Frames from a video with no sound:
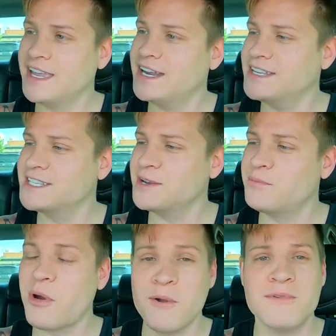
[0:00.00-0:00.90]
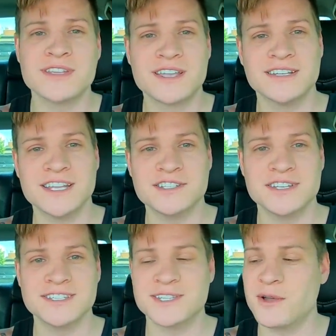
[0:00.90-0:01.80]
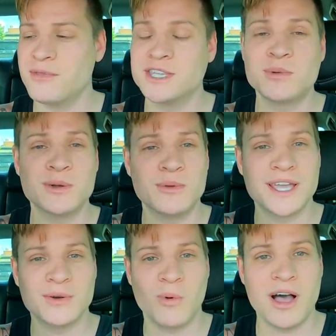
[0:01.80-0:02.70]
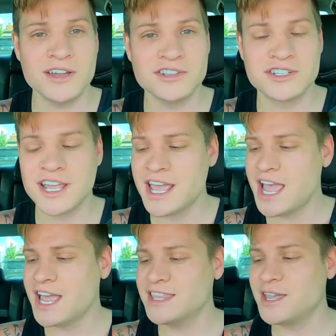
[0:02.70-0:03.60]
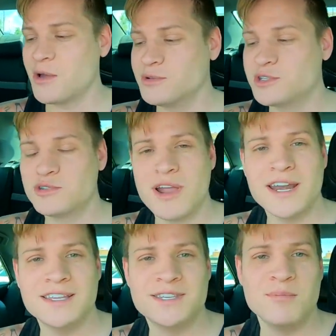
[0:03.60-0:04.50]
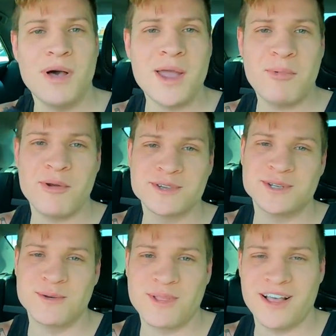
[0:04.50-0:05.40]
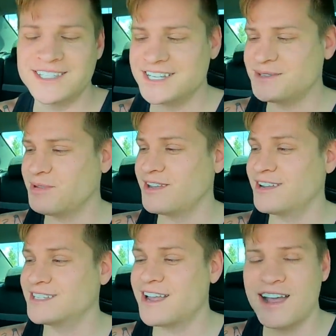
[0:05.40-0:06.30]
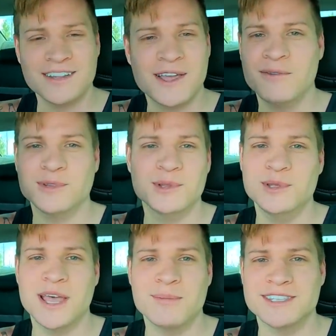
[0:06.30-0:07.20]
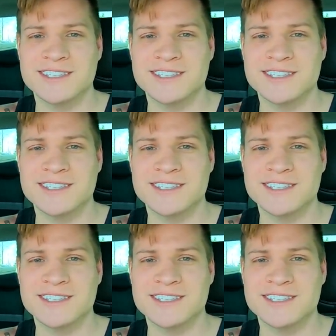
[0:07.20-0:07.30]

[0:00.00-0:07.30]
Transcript: It is in perfect condition, so this one will get washed and then go straight into my personal closet because I love Lululemon